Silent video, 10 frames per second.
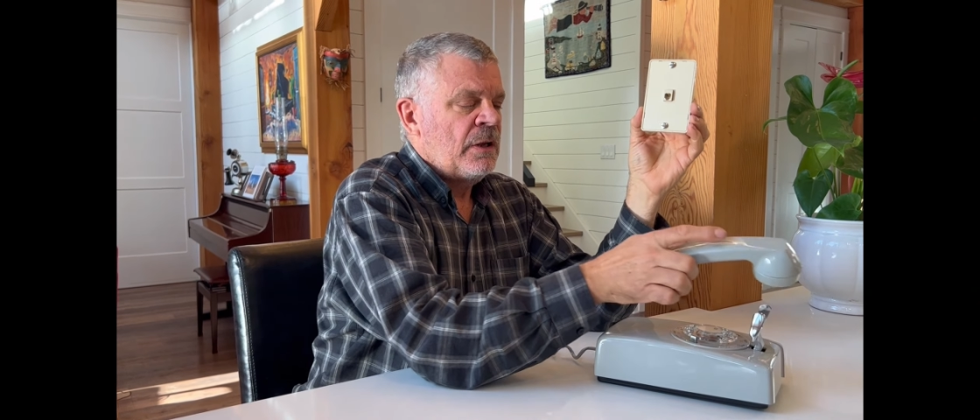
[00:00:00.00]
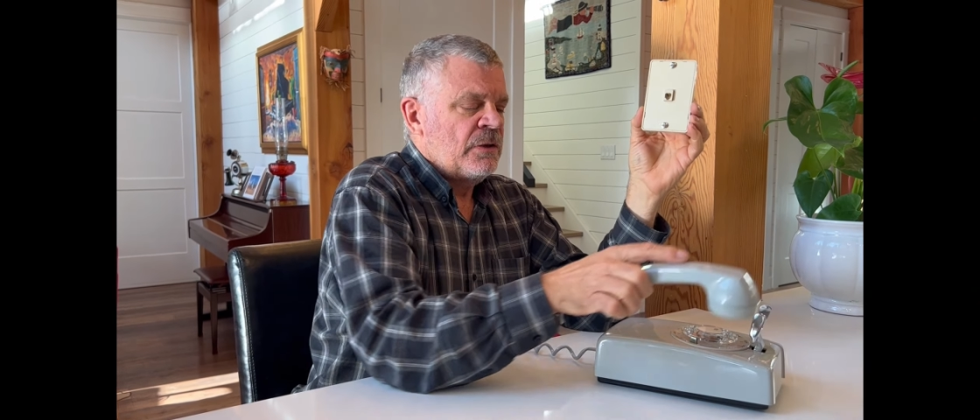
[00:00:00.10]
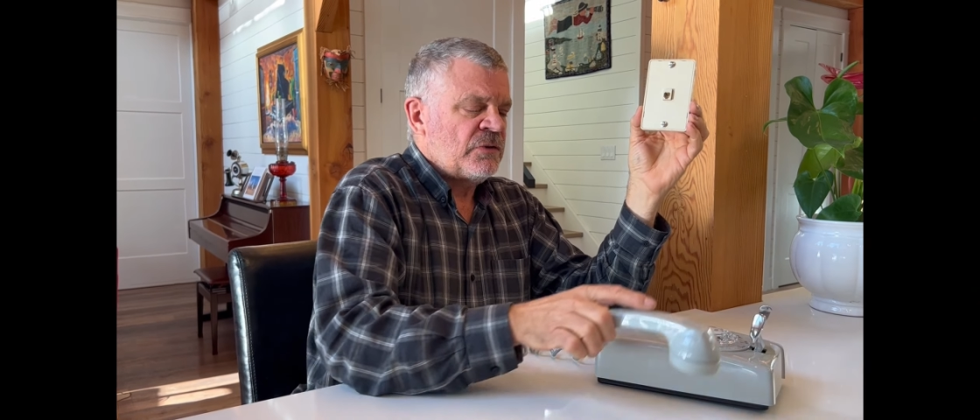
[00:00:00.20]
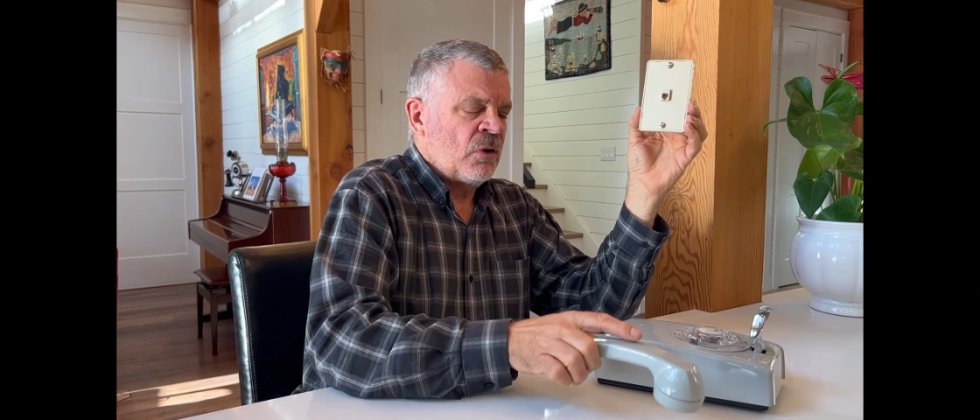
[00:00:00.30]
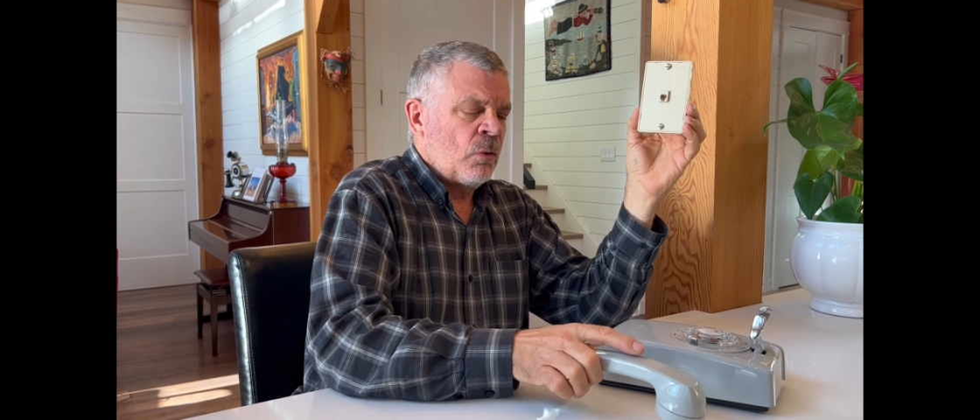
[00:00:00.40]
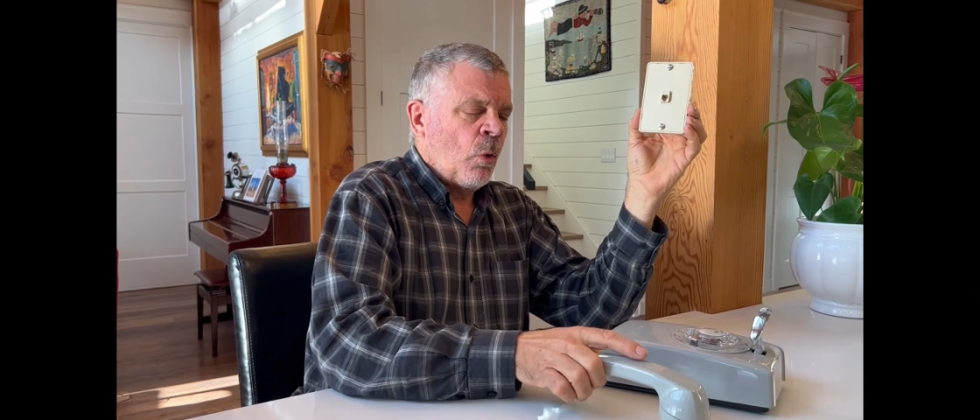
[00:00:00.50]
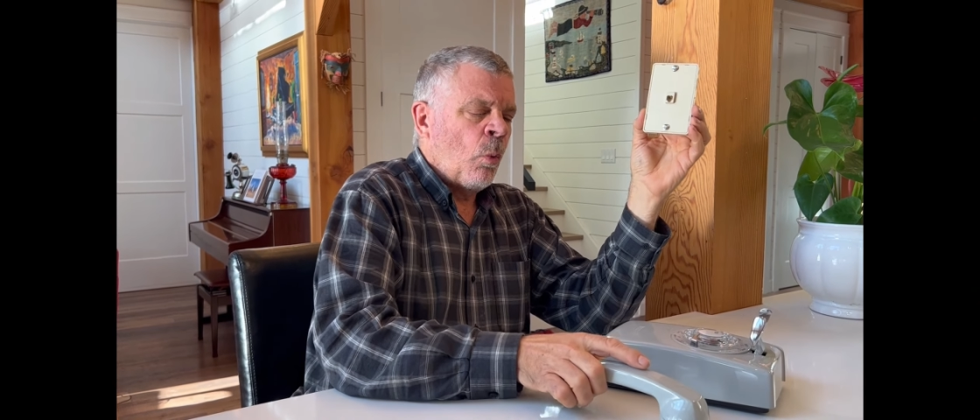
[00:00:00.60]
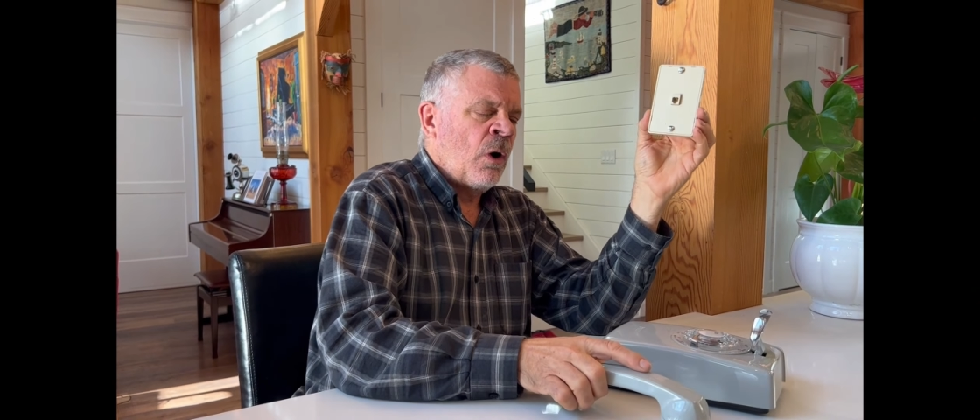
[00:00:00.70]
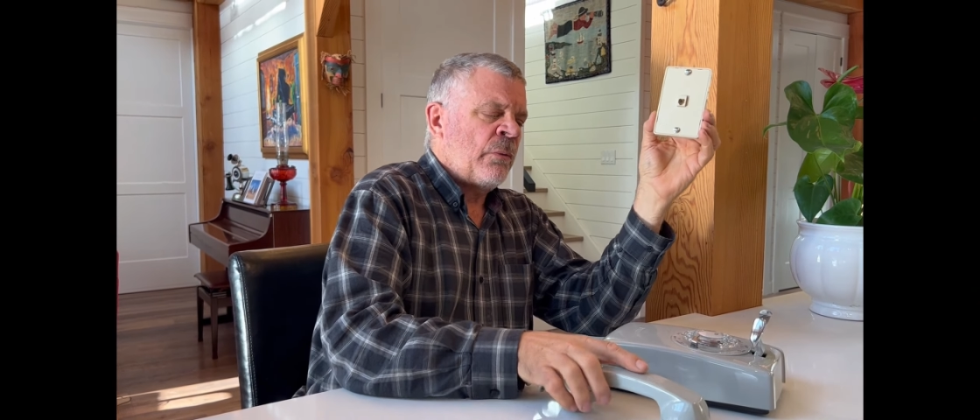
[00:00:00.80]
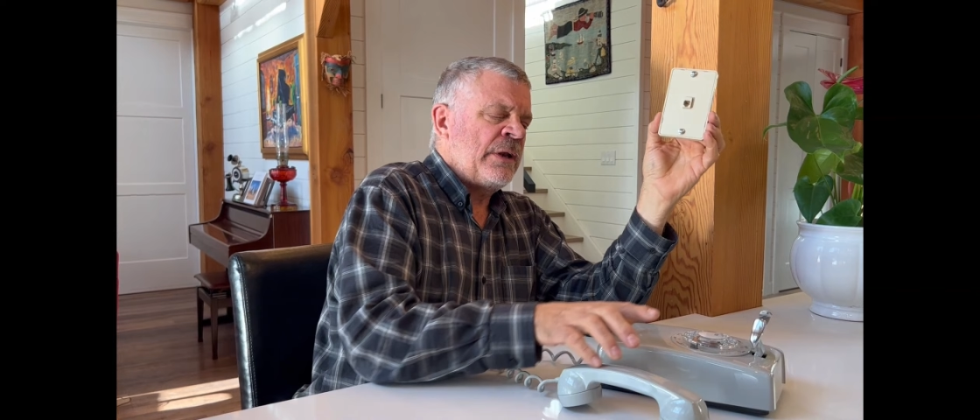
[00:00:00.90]
So
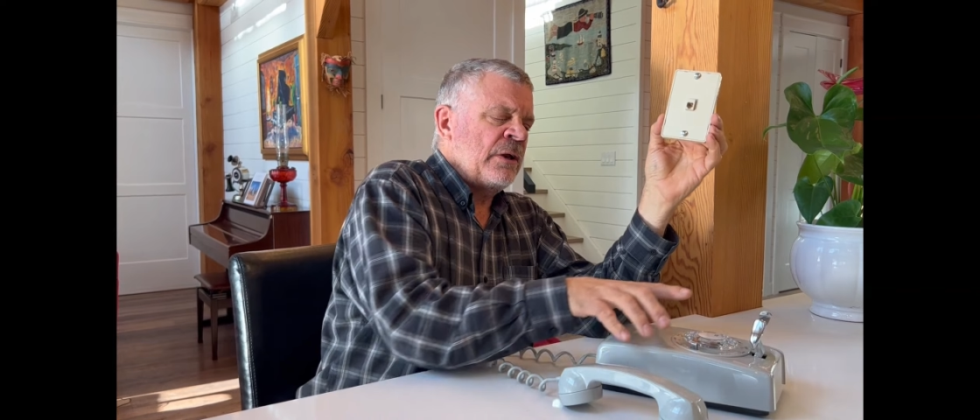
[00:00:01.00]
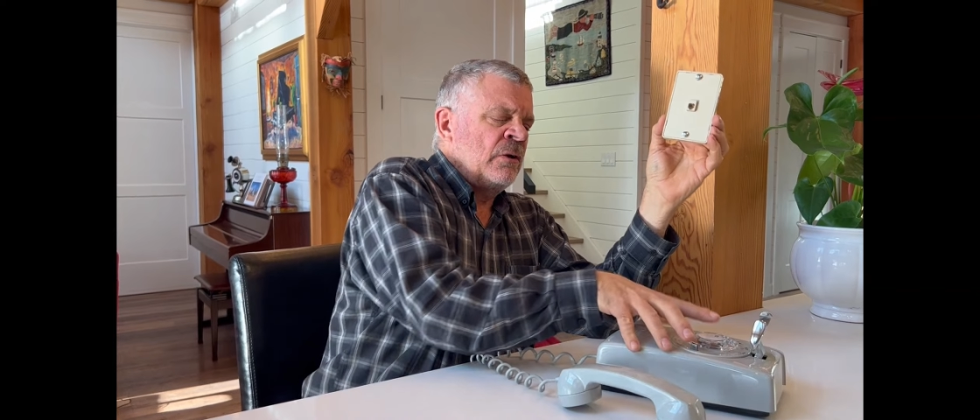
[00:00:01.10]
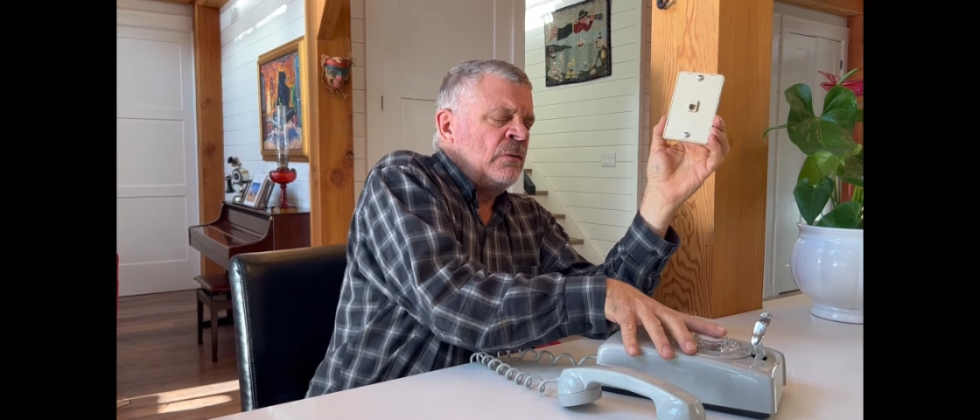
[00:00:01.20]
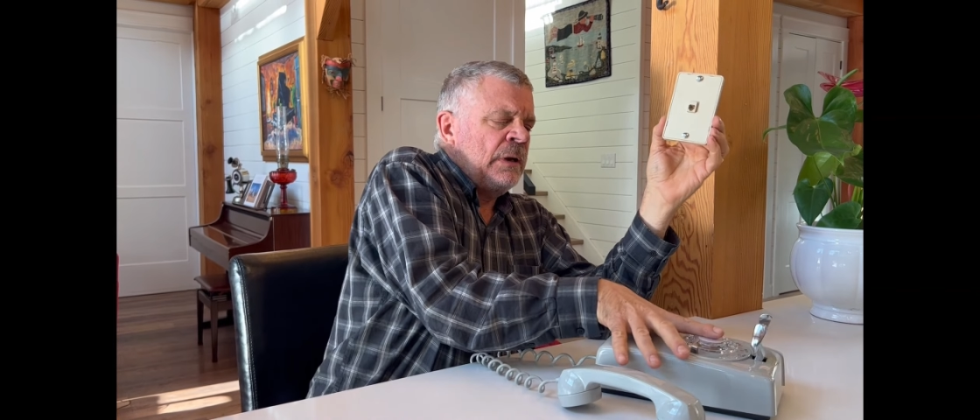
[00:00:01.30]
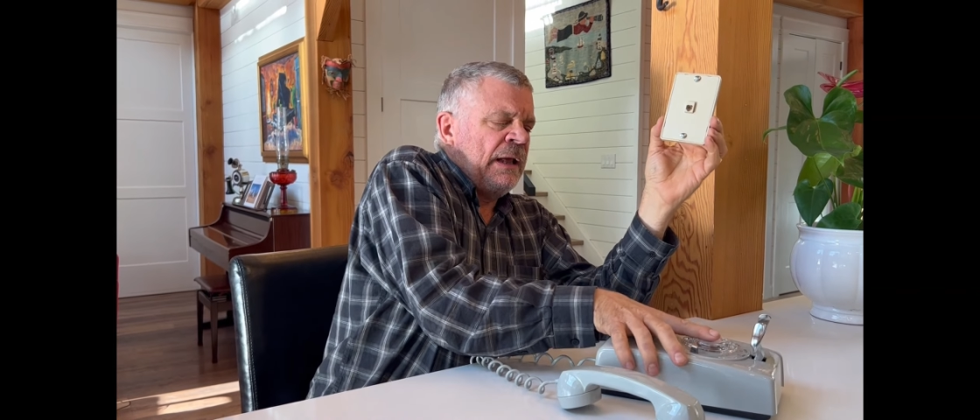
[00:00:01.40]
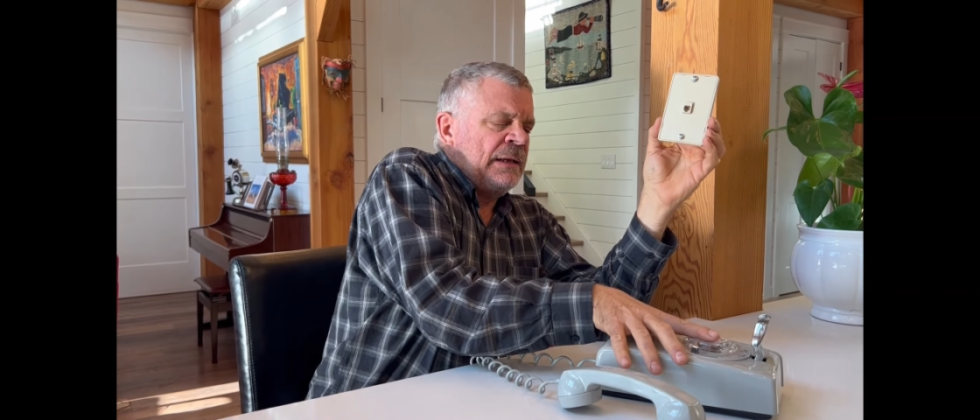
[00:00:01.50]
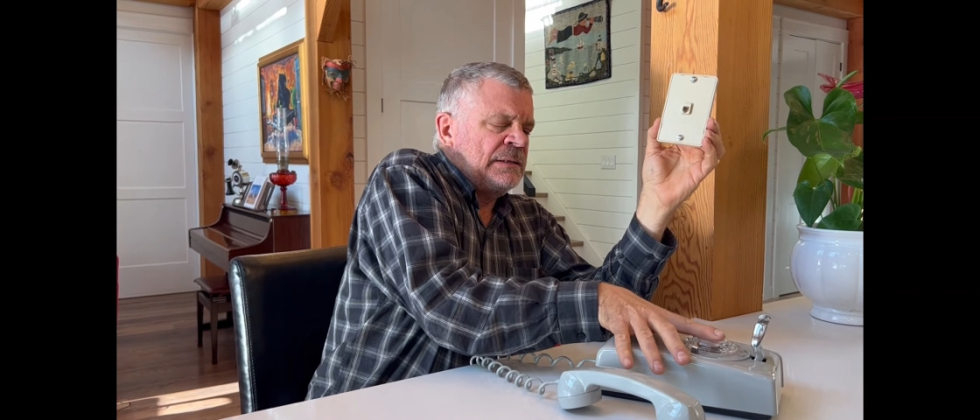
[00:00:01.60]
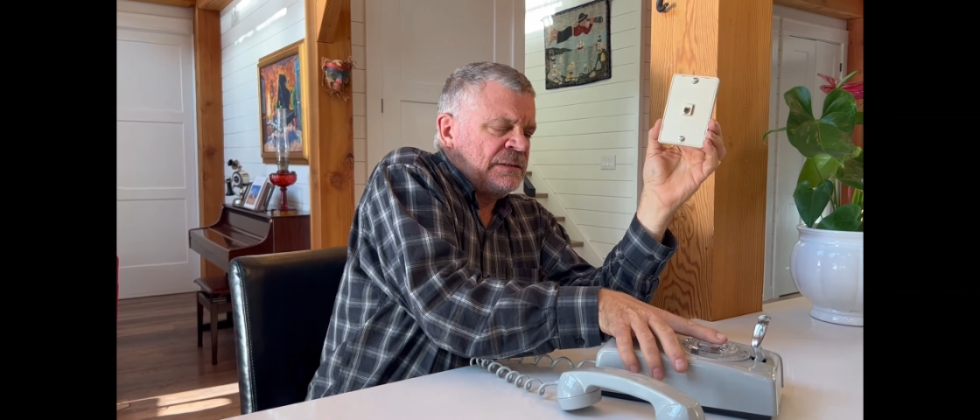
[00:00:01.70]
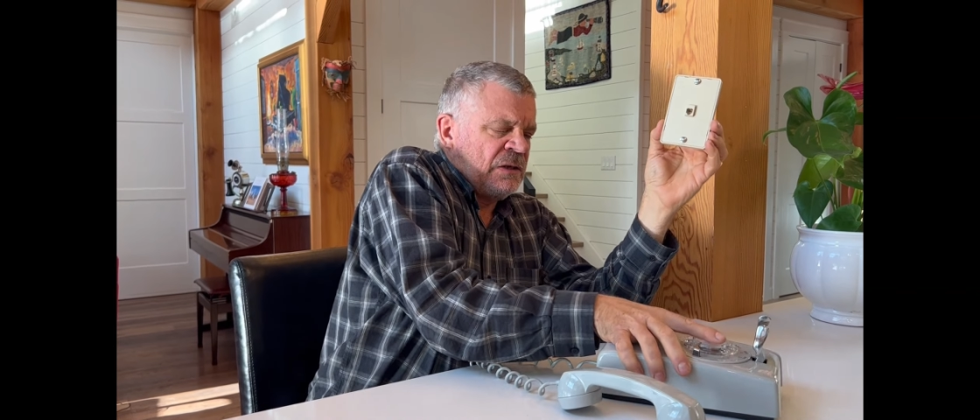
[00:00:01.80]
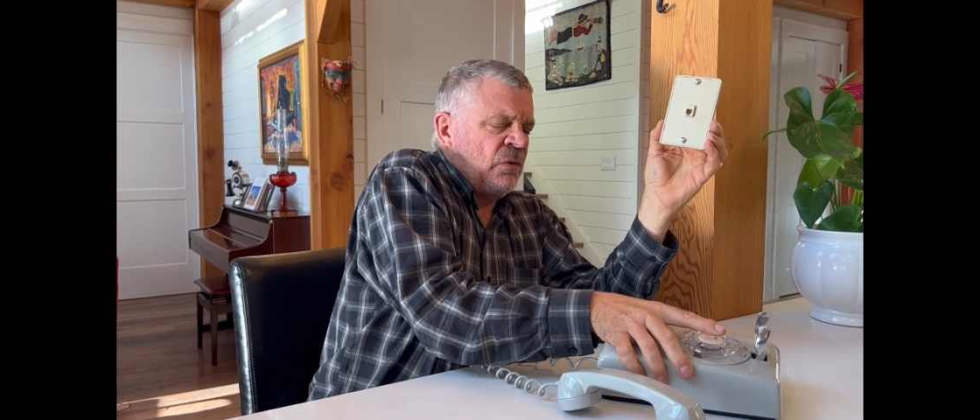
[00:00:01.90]
what we do
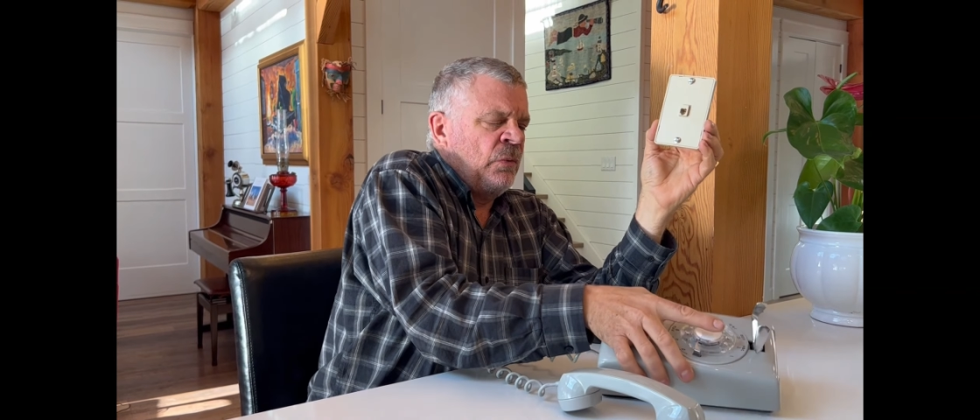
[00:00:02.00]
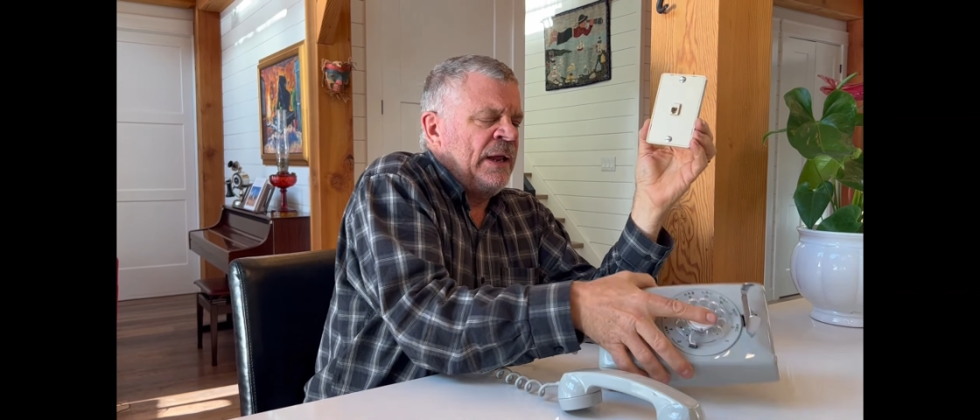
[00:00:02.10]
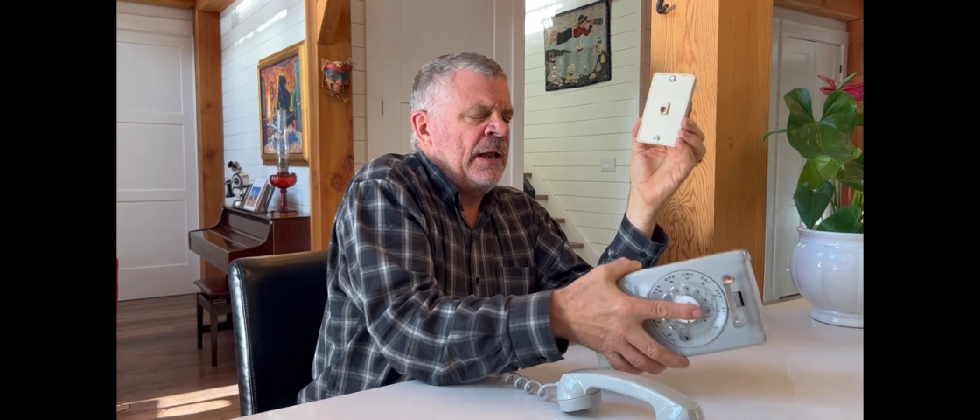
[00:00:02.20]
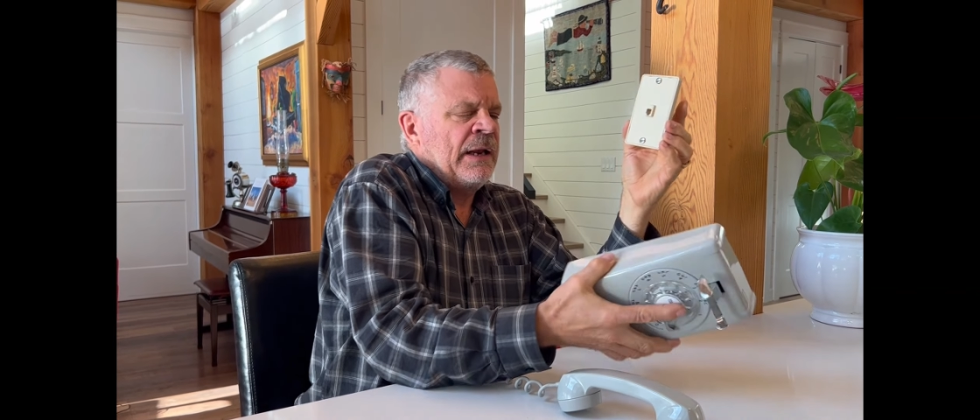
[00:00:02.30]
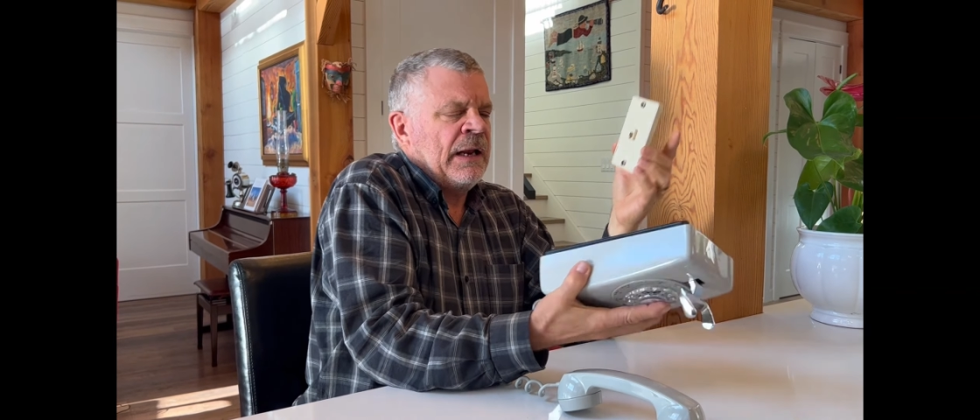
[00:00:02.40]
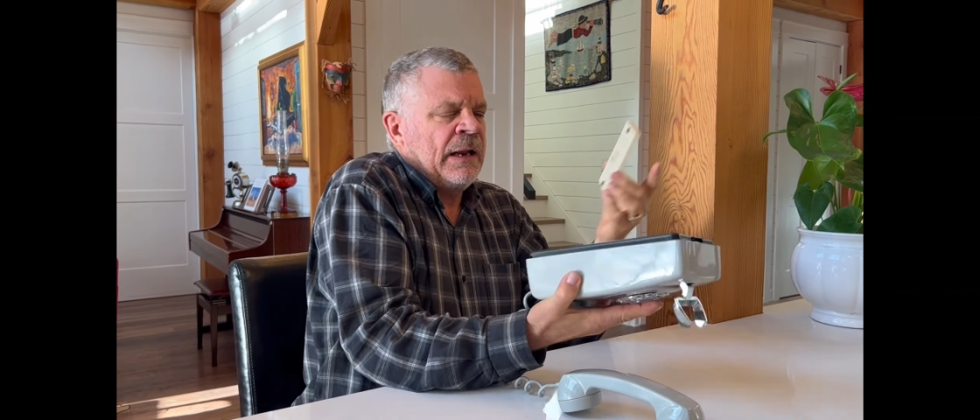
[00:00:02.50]
is we